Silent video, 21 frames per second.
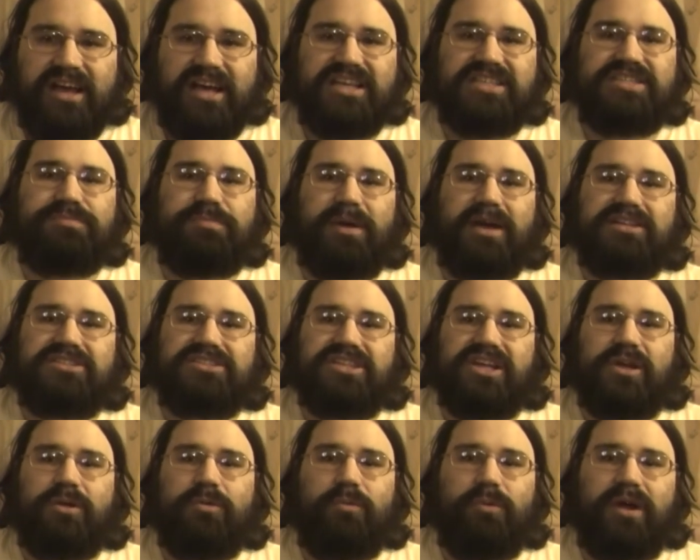
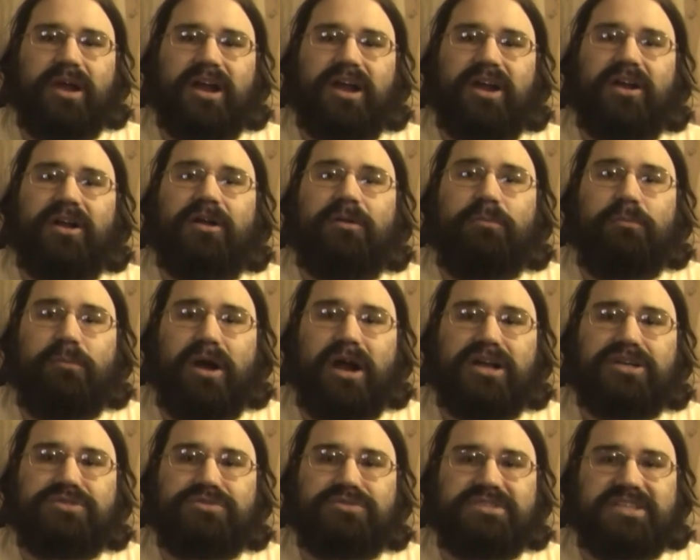especially where
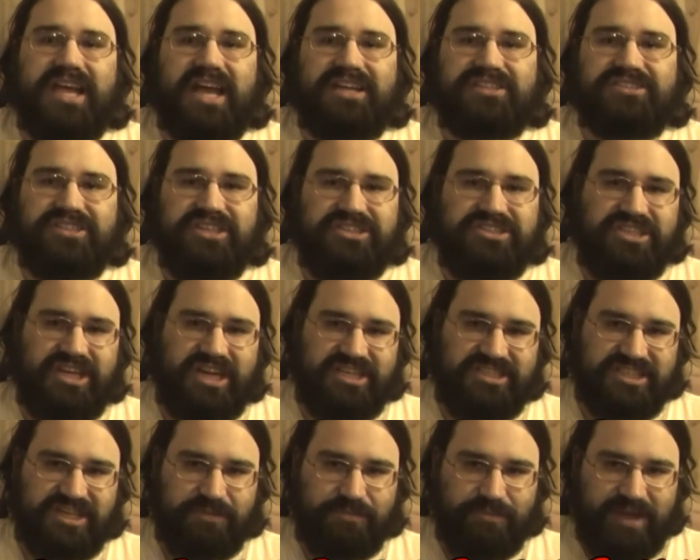Marge was actually
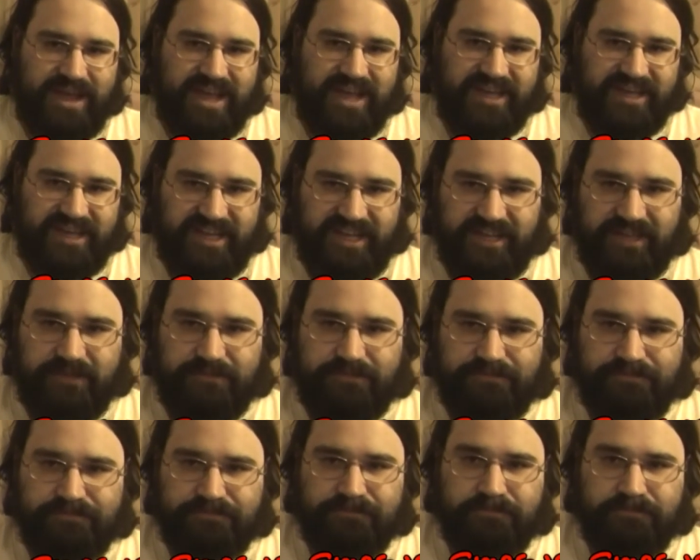changing Maggie.